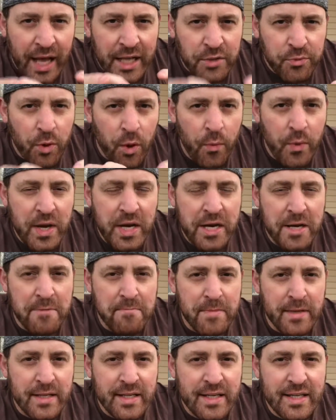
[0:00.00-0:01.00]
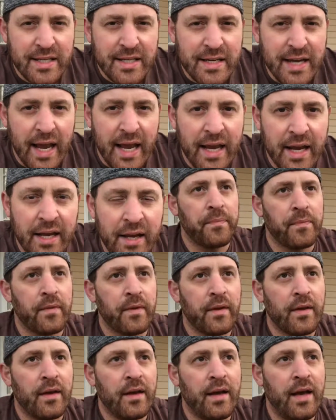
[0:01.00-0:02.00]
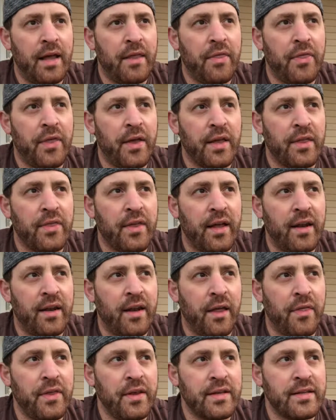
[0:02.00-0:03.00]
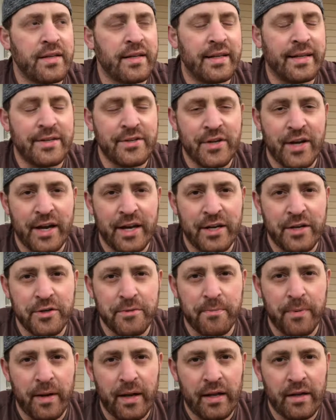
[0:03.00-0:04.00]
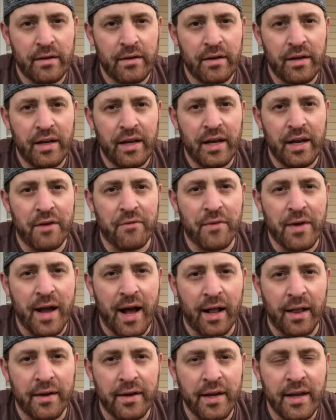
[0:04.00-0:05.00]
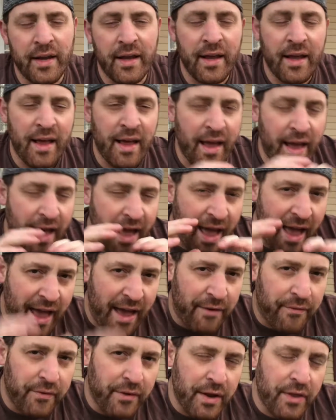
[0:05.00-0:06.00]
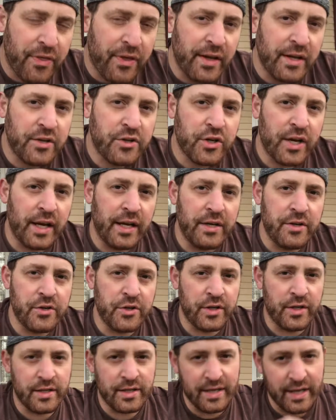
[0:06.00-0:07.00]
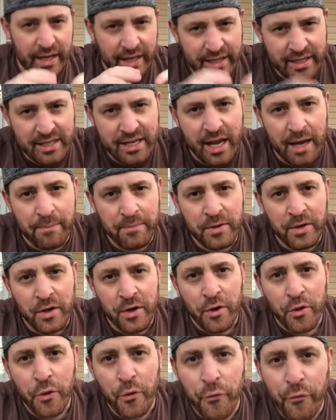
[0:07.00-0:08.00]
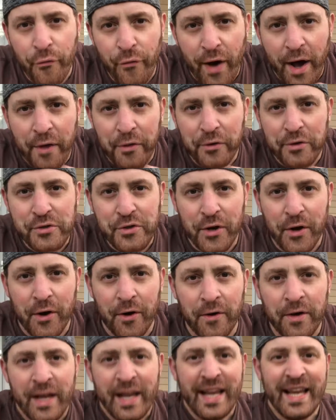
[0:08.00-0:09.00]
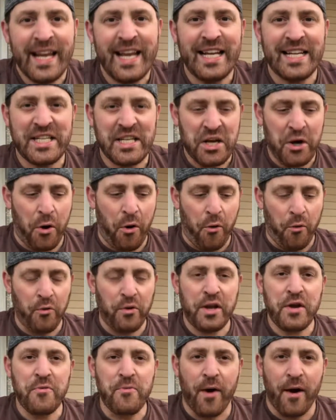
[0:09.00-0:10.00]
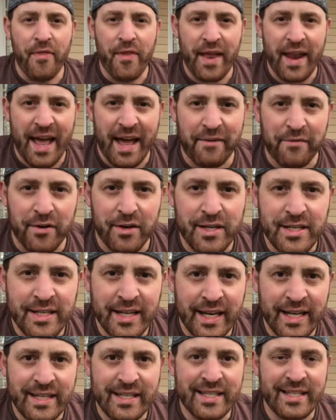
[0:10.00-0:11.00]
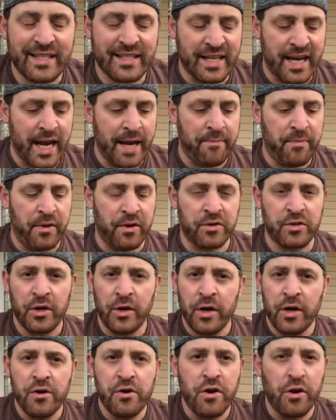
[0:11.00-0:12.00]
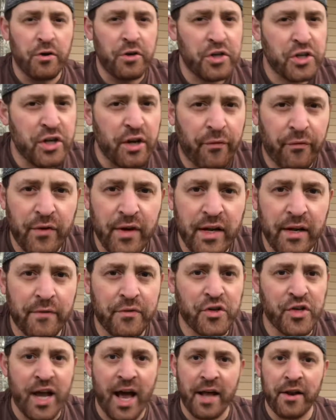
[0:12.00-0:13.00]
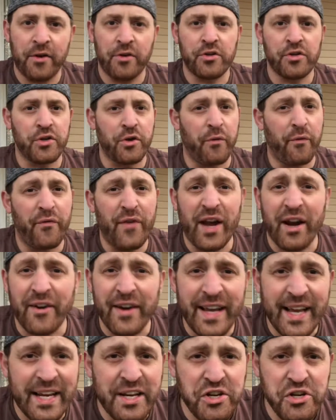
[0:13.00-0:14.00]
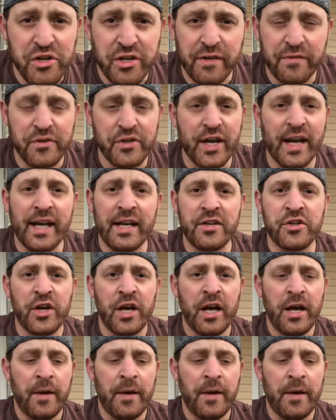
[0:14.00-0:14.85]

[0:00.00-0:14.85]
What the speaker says: what we can mistake and think that nothing is going to change. But in reality, everything changes except the Father's heart. He's the only one that ever stays the same. There's no shifting of shadows, no variation of change.